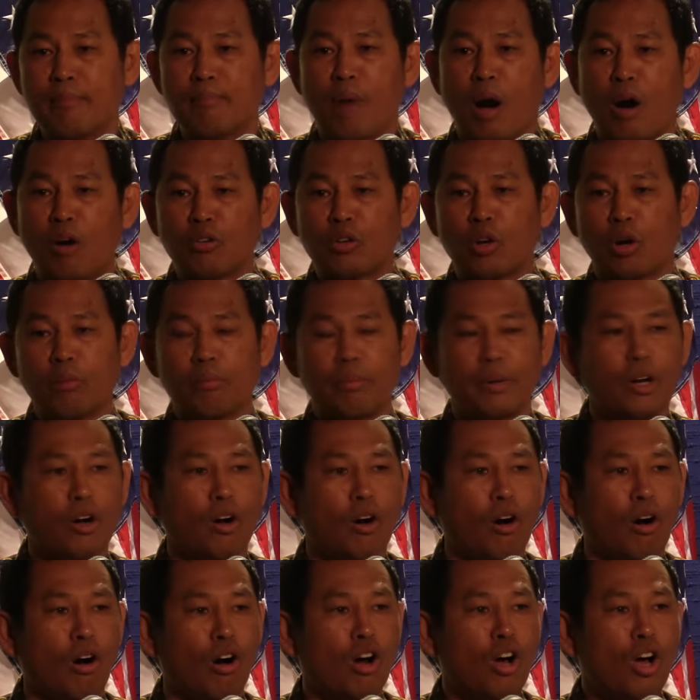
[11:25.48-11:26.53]
mount of
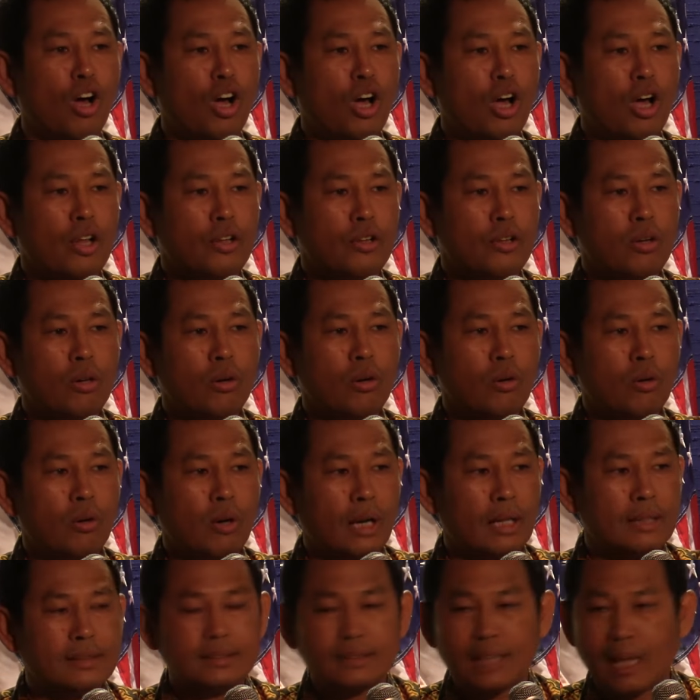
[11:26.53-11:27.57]
below through
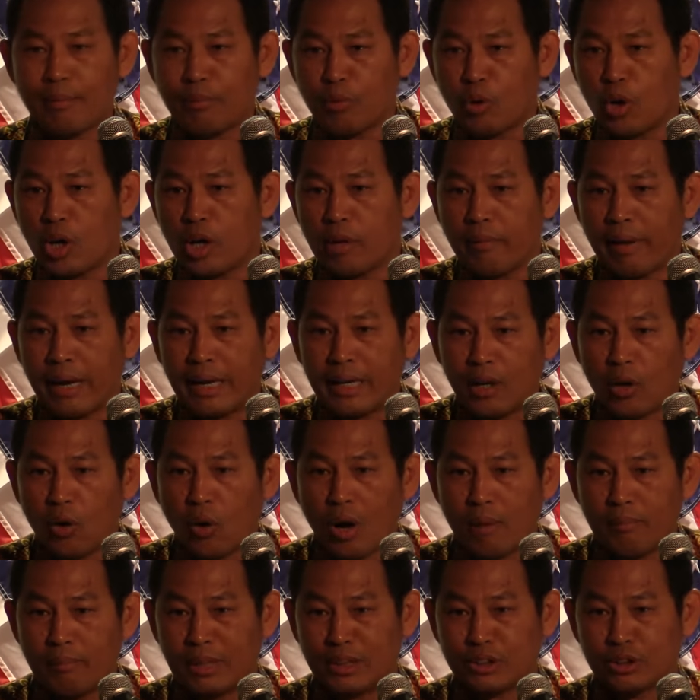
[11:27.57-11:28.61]
her Sabuebe
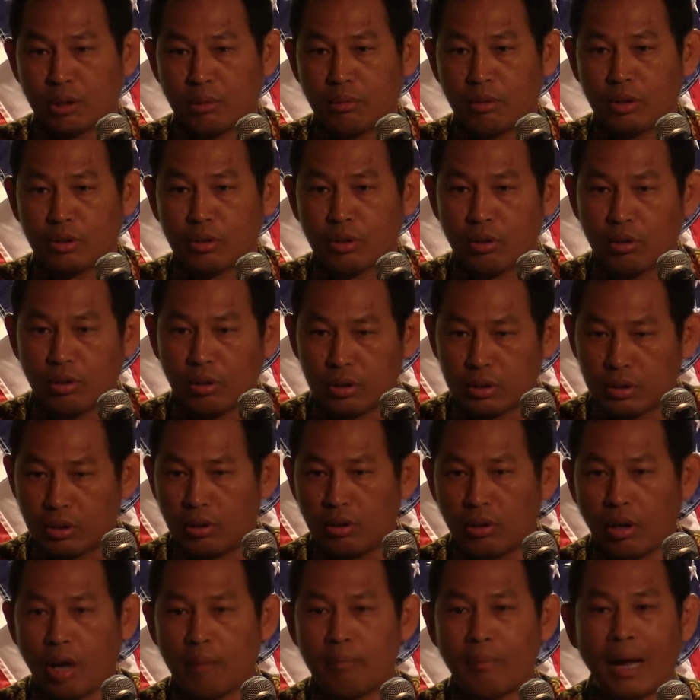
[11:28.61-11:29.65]
lower messer through
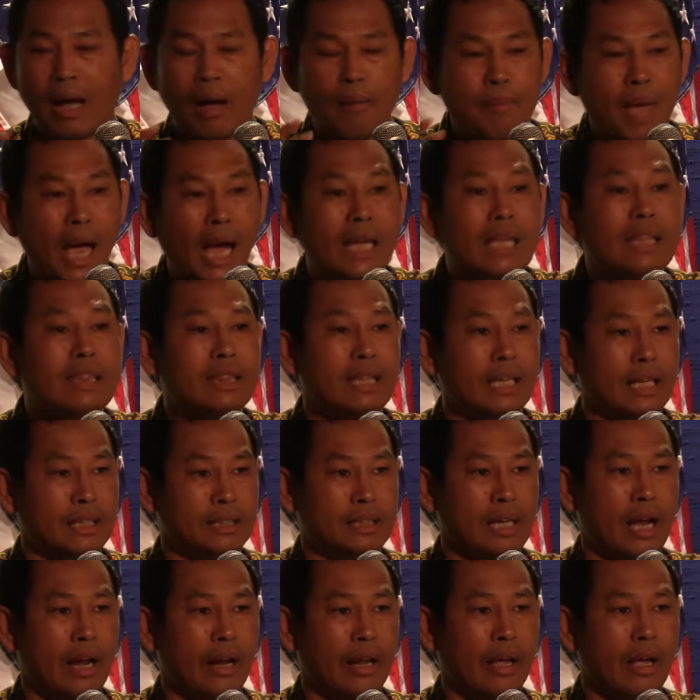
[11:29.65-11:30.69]
a
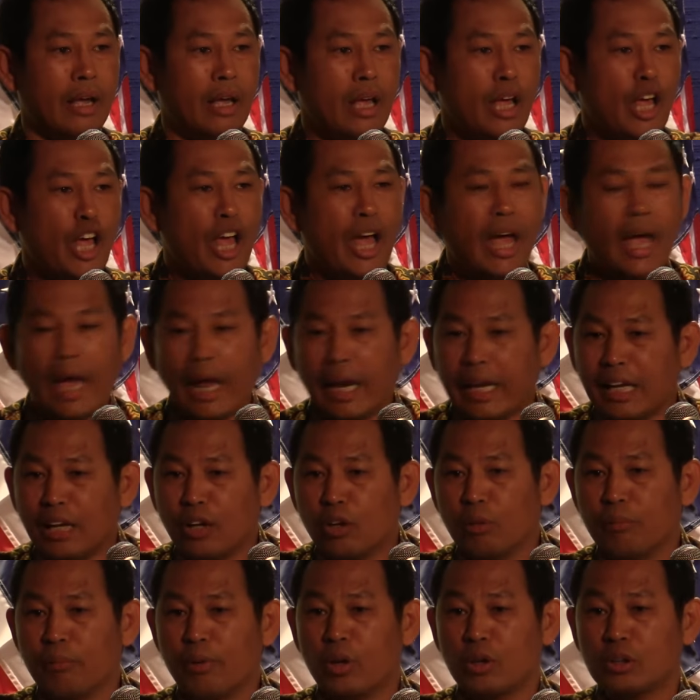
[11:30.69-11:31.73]
mighty jarre.
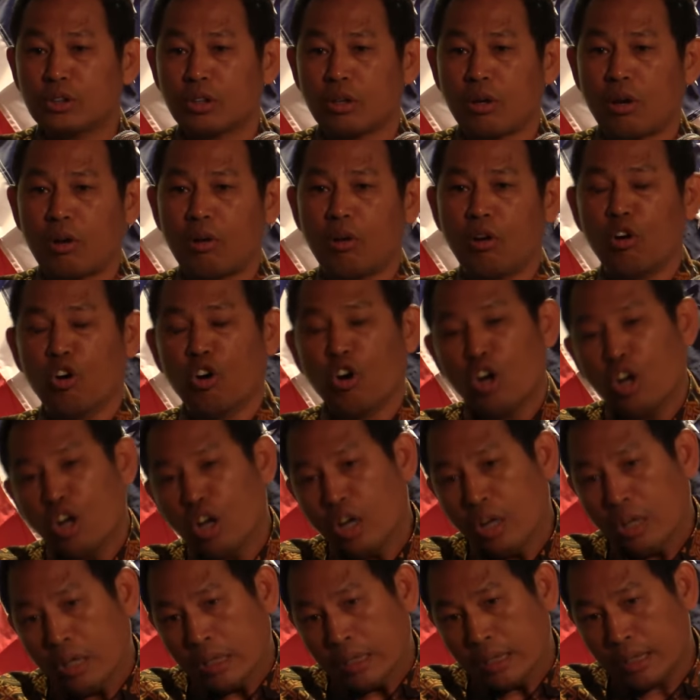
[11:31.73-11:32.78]
Arilu mutinoro,
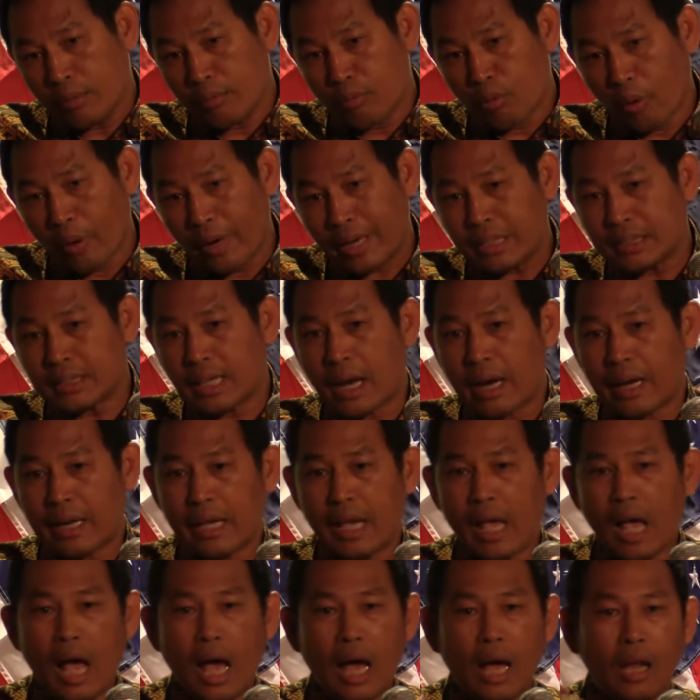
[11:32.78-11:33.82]
the ruin
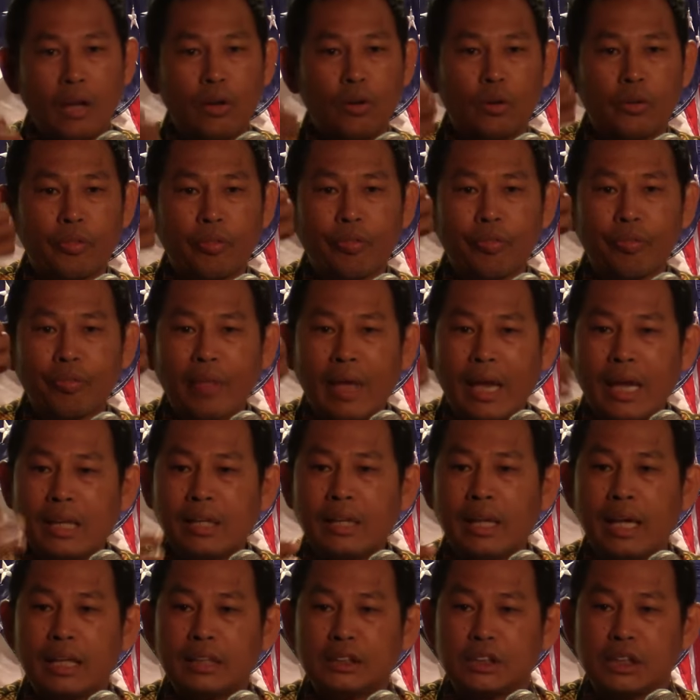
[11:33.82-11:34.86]
jaria, a little
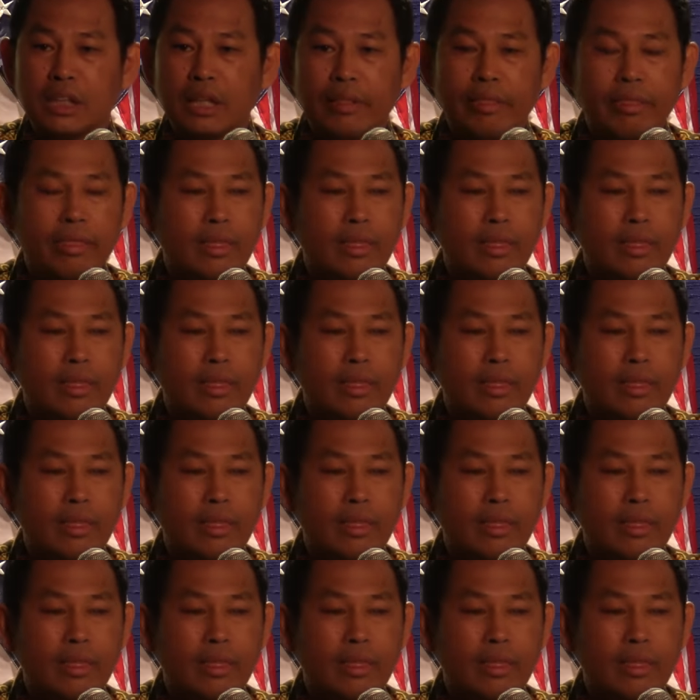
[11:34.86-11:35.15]
thin